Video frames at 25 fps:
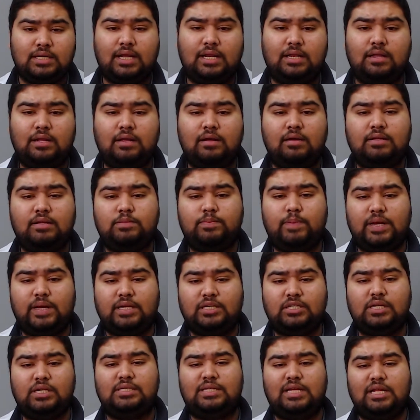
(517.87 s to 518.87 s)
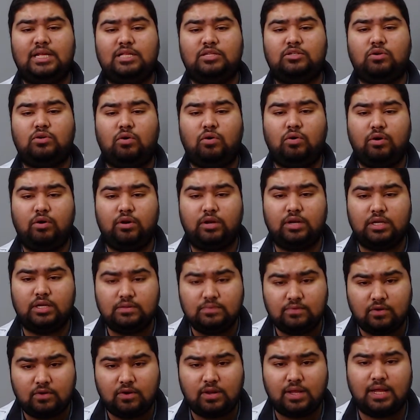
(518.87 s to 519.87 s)
and the special sense
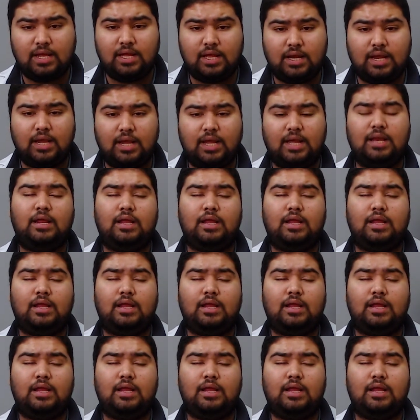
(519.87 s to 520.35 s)
organs for hearing